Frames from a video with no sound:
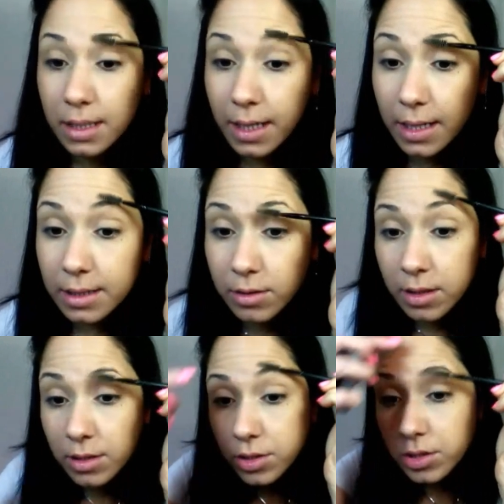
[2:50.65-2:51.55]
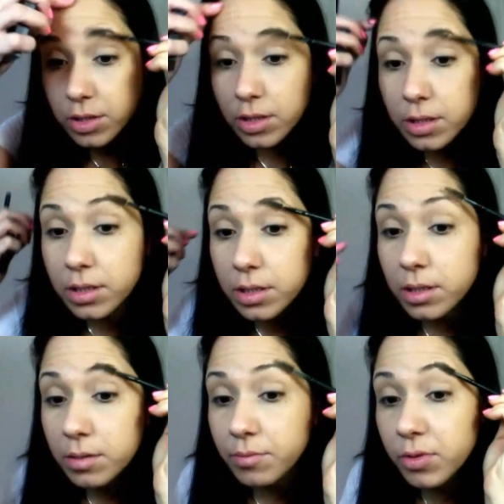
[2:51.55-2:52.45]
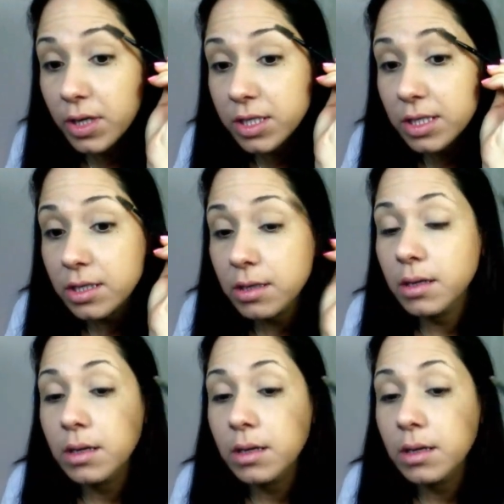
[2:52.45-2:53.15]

and you can just brush